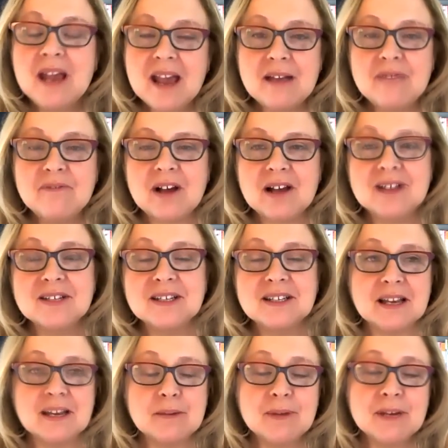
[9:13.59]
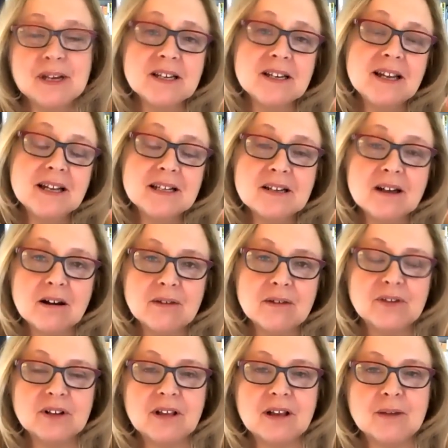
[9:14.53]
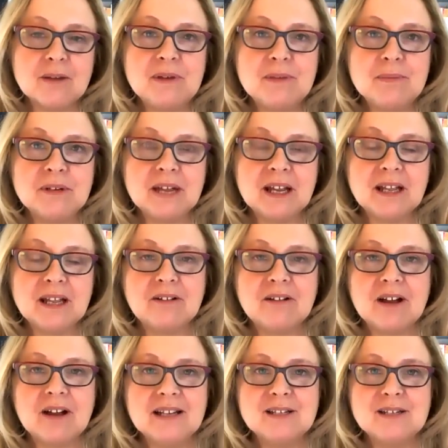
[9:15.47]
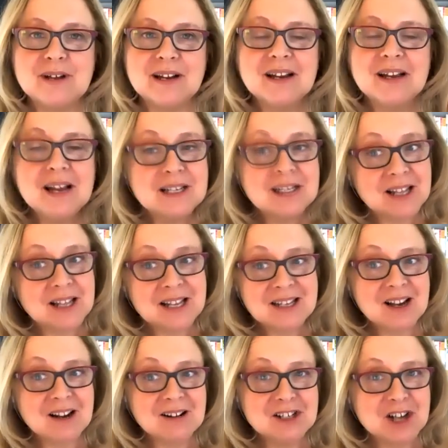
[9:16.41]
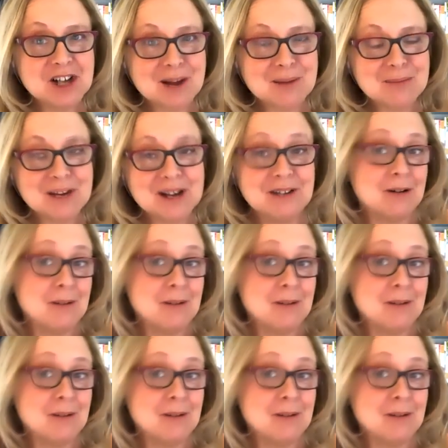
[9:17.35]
Involves a database, and that's hard for a lot of people to get their heads around. So that's our job, right?